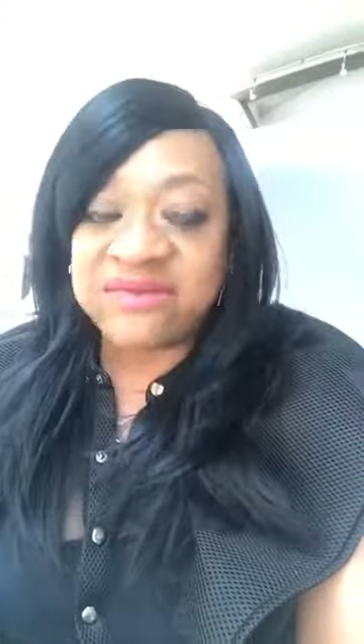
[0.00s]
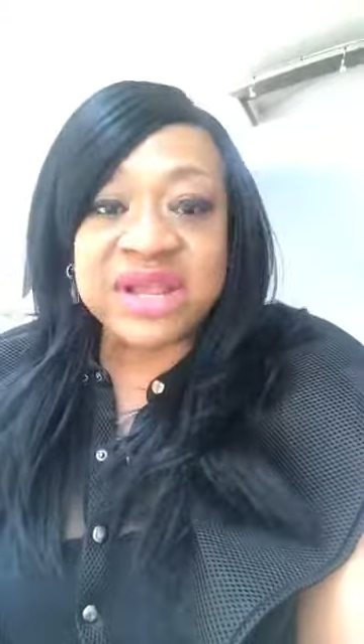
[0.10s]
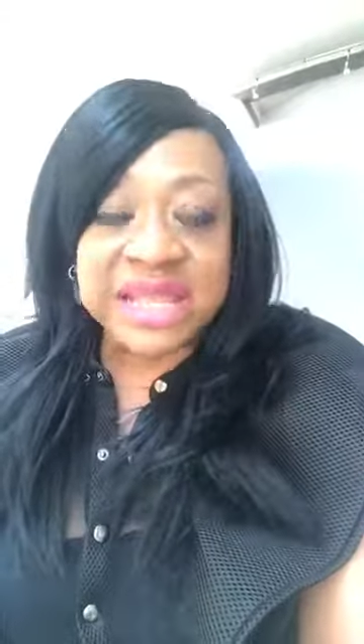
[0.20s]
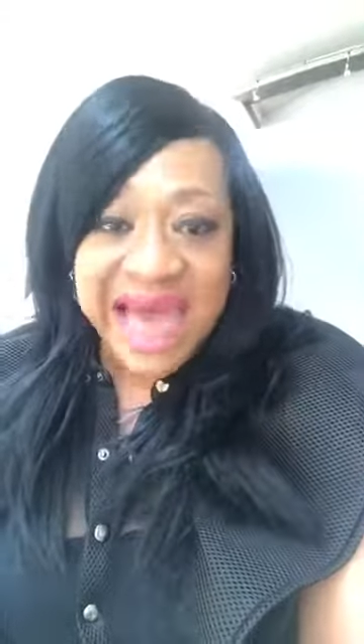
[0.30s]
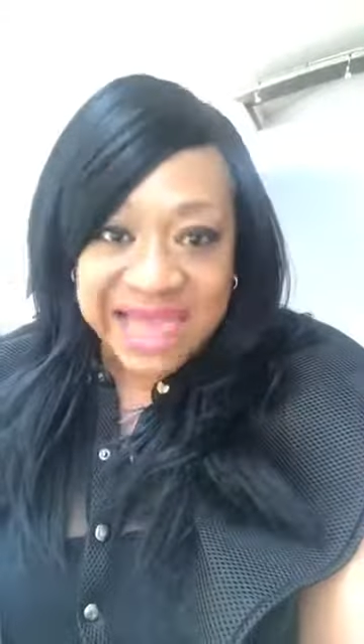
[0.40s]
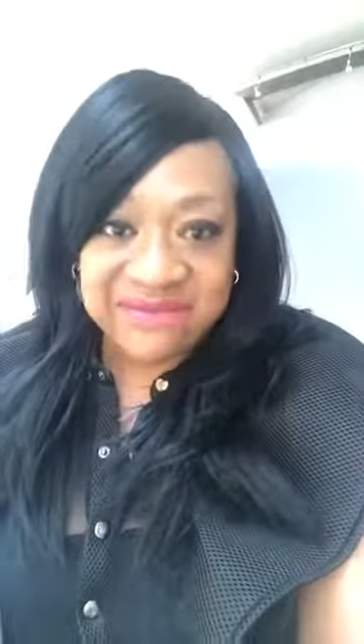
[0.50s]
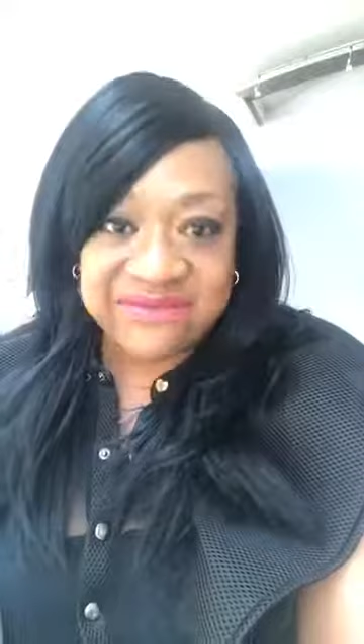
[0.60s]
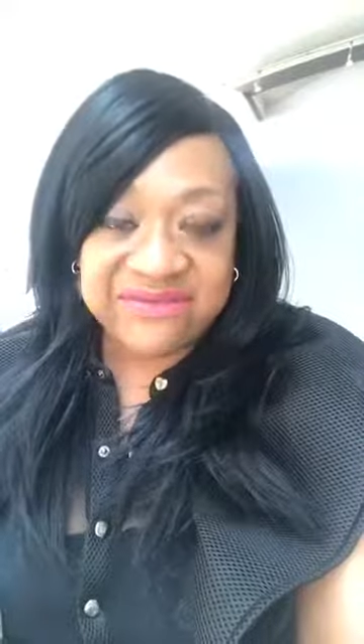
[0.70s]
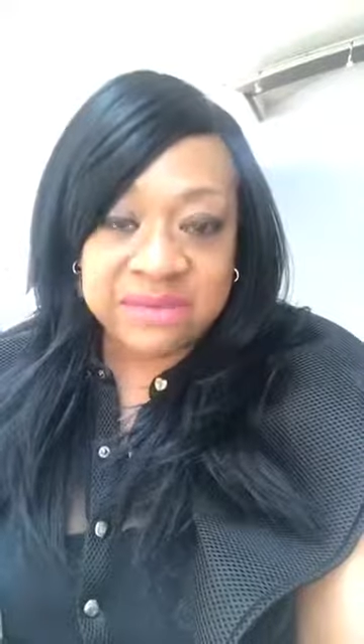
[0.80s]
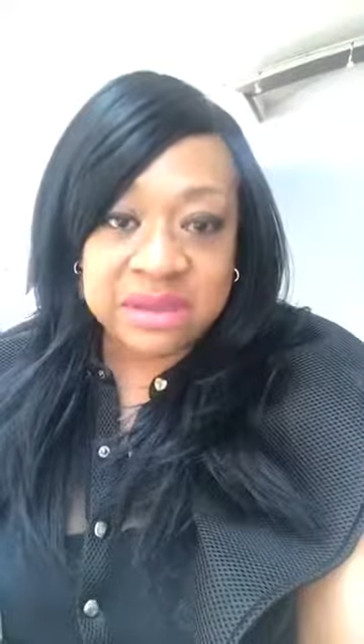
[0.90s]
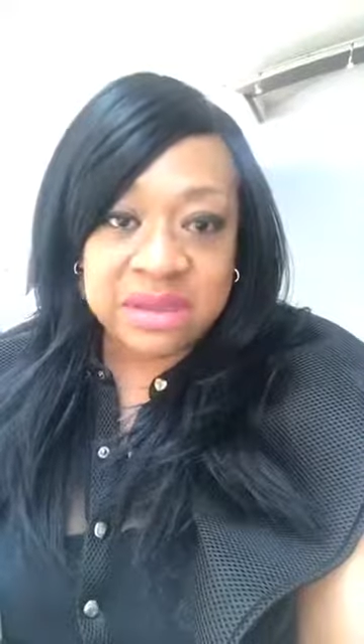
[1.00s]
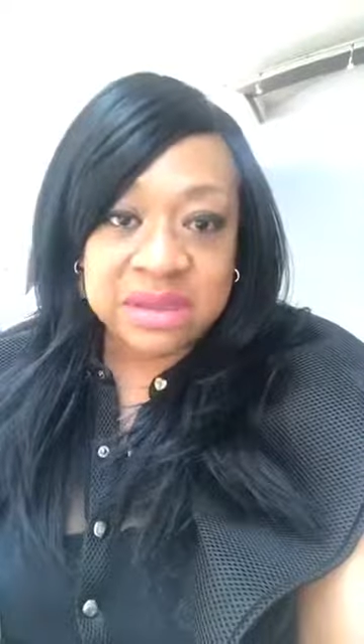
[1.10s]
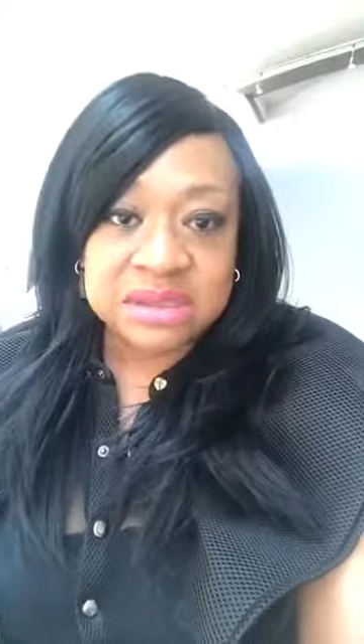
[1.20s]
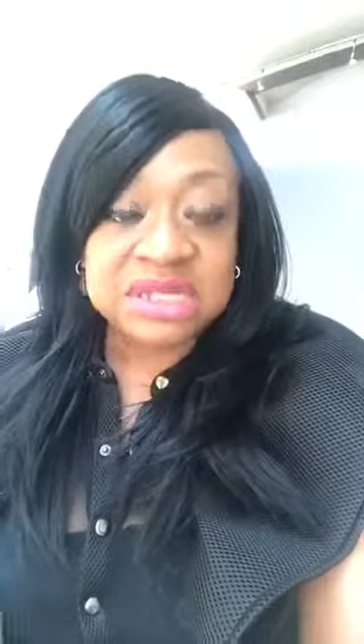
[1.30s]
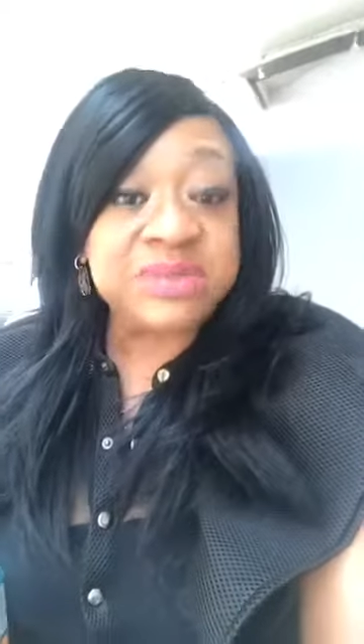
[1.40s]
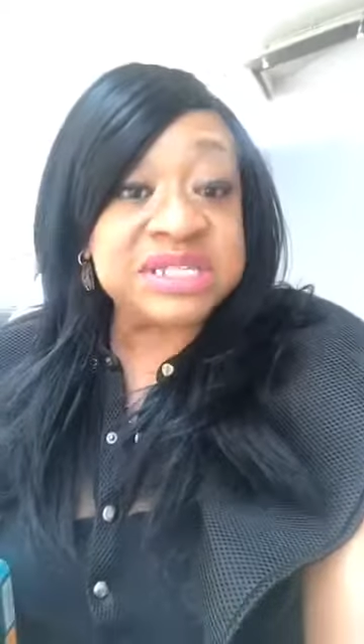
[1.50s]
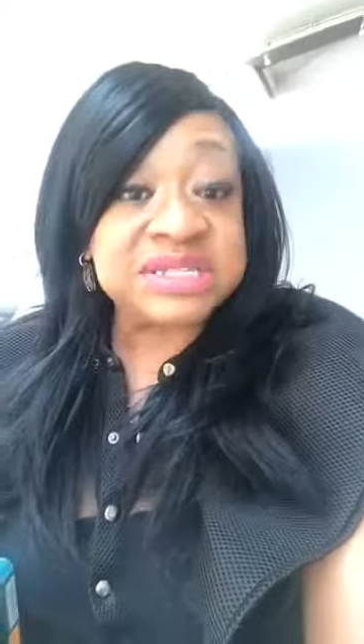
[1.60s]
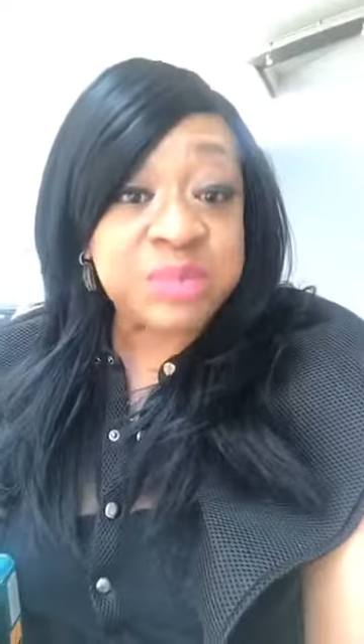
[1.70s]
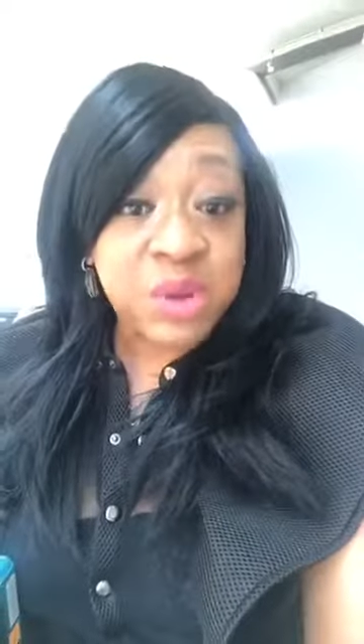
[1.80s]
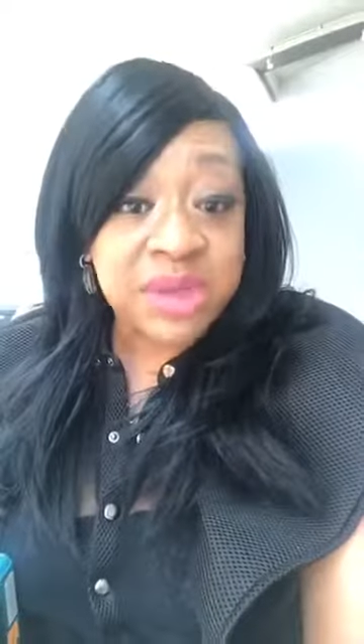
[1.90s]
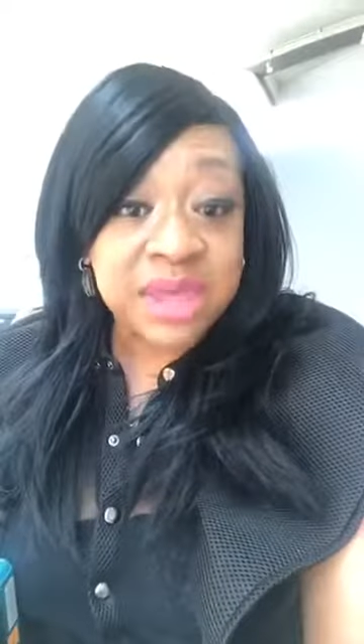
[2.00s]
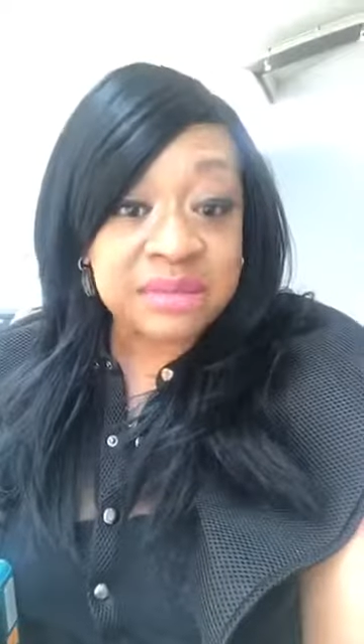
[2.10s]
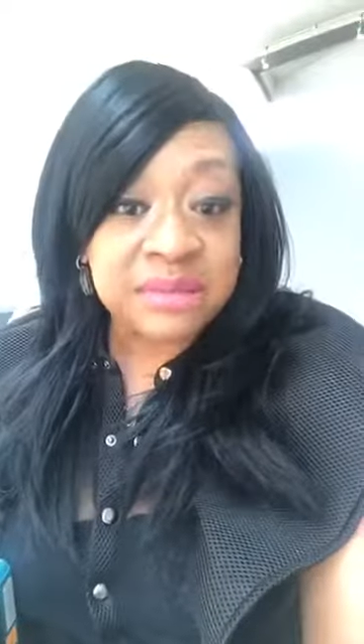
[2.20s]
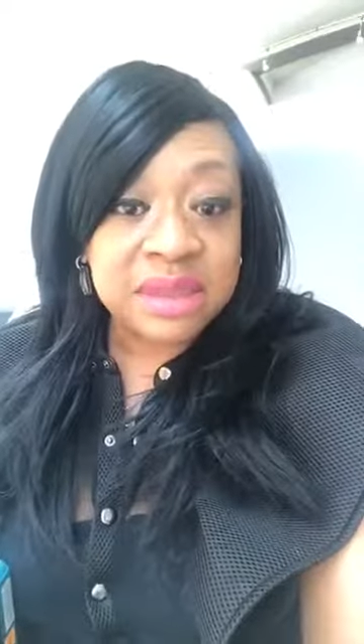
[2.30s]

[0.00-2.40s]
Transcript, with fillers: for life to be spoken,